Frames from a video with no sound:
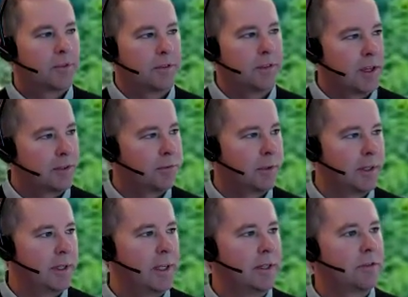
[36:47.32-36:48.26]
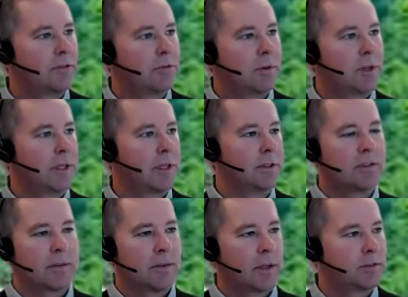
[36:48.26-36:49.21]
successful in the industry, and
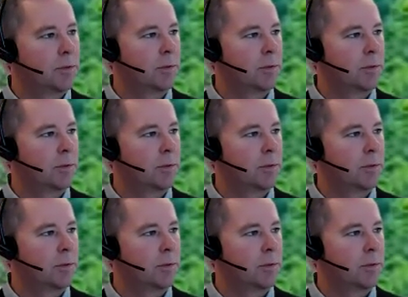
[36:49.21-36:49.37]
several of us